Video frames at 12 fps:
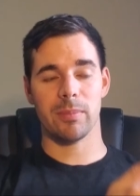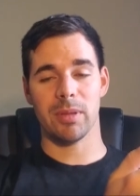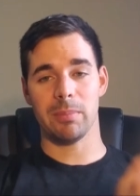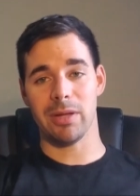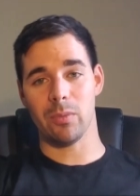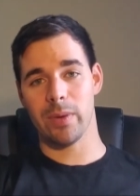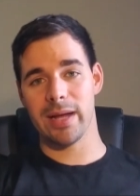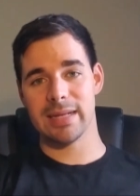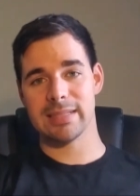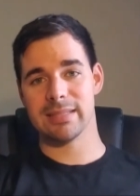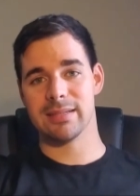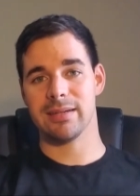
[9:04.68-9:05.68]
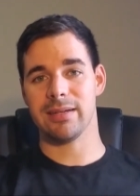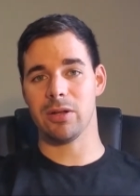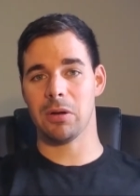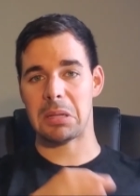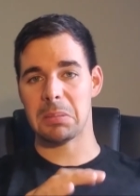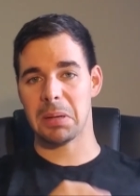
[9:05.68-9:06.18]
the Midwest, you
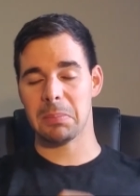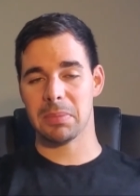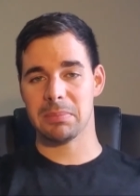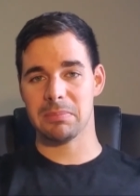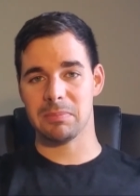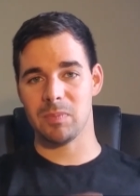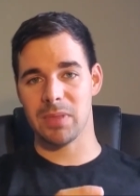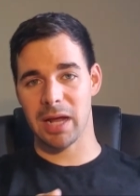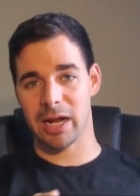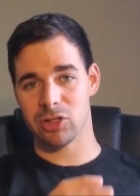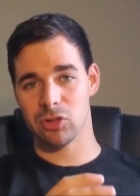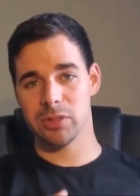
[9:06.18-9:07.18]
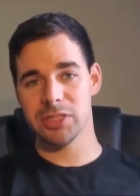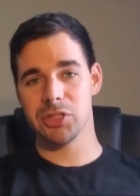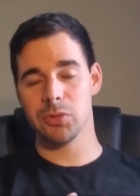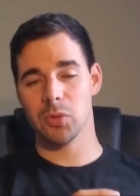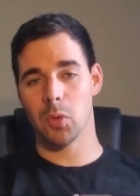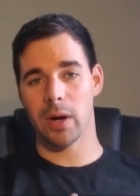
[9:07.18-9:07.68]
might not treat
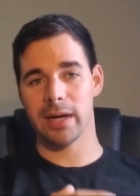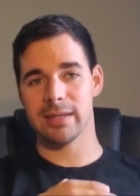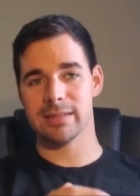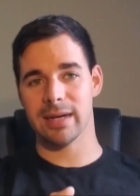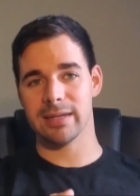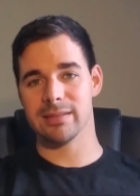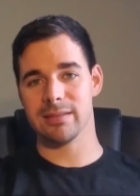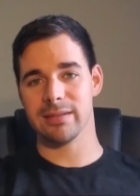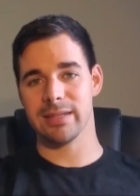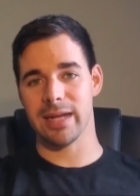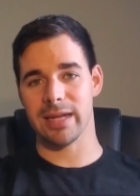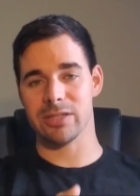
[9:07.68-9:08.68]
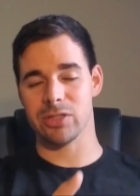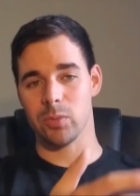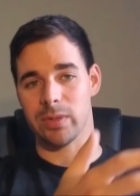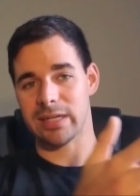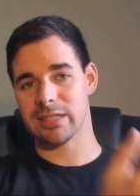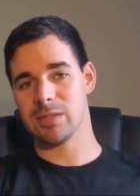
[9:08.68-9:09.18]
you quite as nicely as you
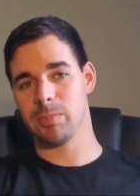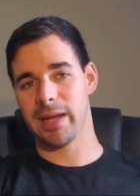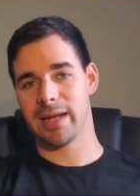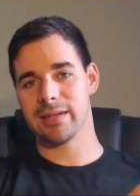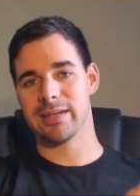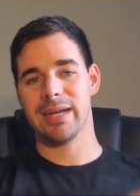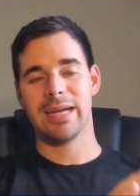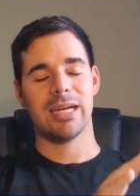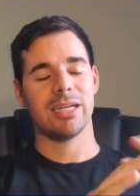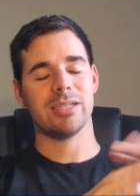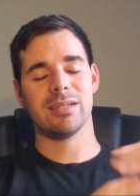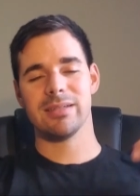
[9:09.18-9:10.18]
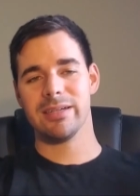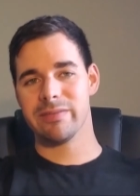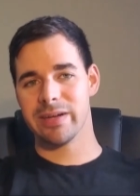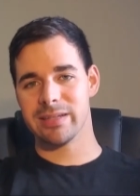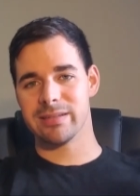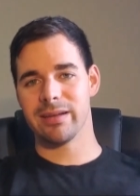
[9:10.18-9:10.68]
would expect. You just need to
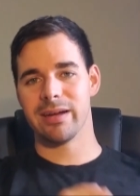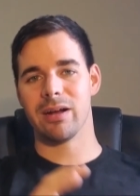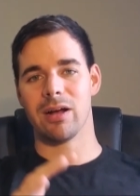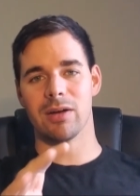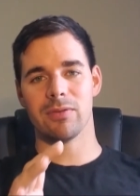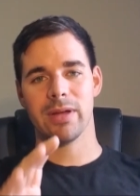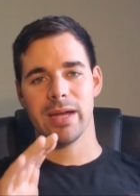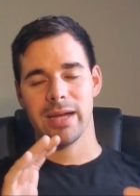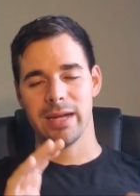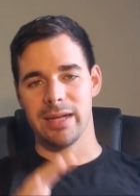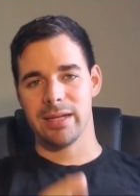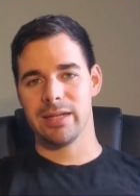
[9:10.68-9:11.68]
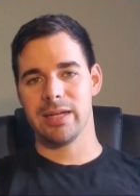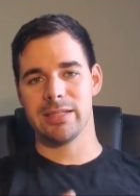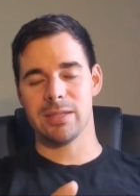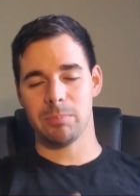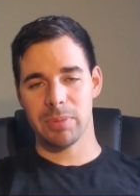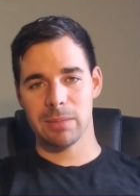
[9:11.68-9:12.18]
let it slide off. It's
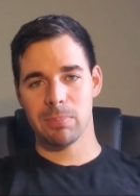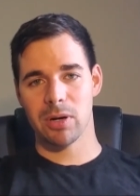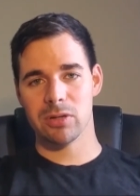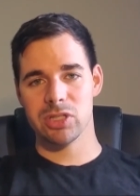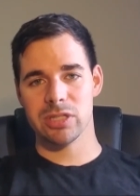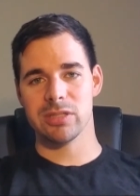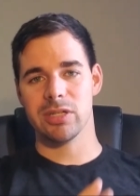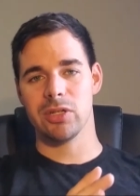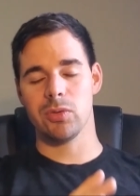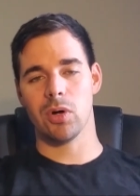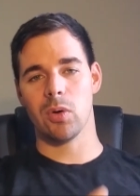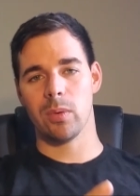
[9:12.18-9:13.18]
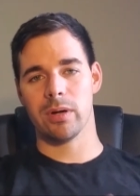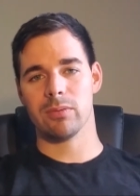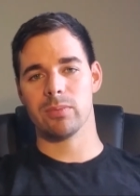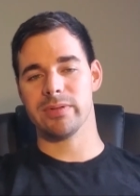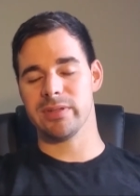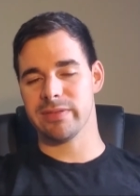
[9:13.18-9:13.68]
a big purchase. You don't want
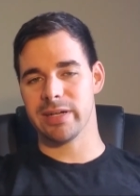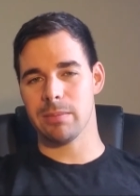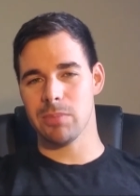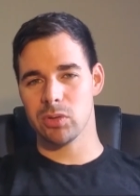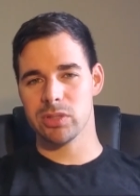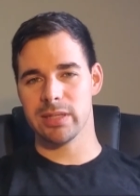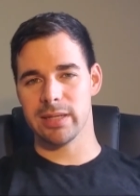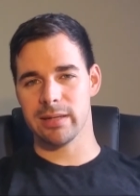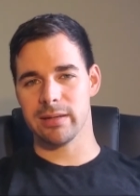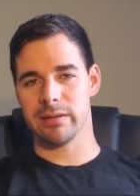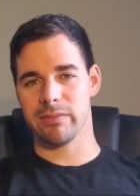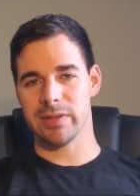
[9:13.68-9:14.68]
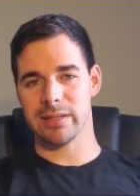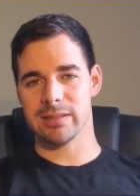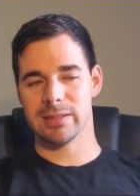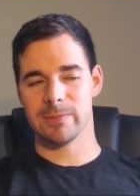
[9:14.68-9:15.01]
to really let emotion get into this.